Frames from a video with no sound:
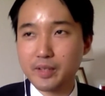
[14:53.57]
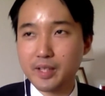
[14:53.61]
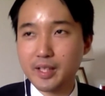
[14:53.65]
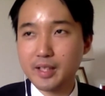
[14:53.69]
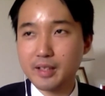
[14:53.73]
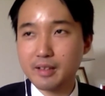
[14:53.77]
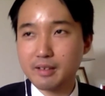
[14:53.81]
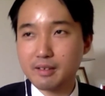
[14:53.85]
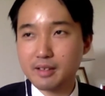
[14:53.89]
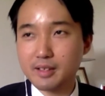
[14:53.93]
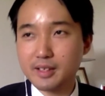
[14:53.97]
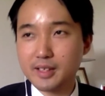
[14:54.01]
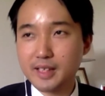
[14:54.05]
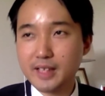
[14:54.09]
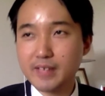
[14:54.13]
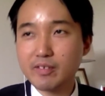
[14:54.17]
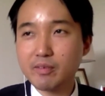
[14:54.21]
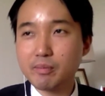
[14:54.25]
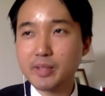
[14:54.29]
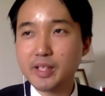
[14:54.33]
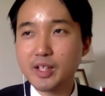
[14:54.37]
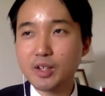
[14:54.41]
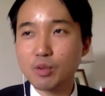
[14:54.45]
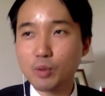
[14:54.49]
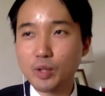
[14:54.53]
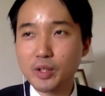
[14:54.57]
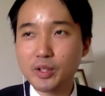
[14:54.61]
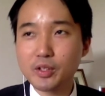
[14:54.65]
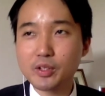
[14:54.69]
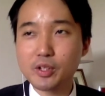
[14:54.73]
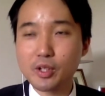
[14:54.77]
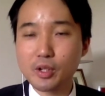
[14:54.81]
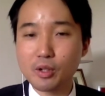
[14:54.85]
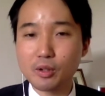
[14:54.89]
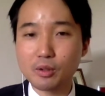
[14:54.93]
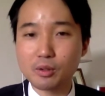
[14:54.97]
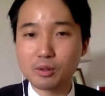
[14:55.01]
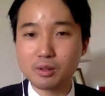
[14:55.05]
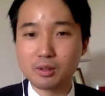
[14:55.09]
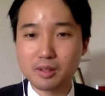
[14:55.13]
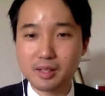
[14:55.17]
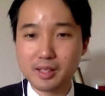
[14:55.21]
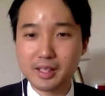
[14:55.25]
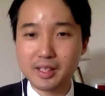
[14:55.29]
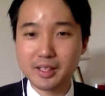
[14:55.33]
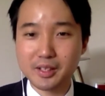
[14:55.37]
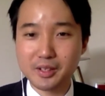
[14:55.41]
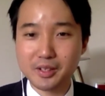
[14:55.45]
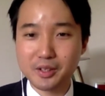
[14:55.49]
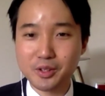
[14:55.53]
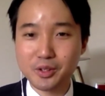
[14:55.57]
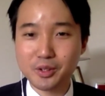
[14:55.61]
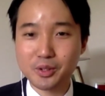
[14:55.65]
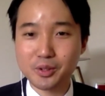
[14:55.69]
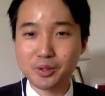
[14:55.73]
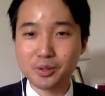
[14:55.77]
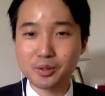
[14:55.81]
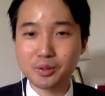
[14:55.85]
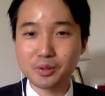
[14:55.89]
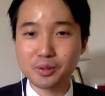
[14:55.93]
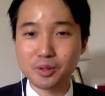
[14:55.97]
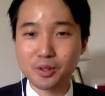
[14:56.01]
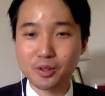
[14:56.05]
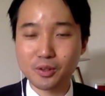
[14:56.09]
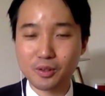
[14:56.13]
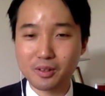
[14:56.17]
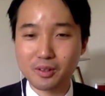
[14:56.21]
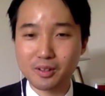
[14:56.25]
it's given me a window into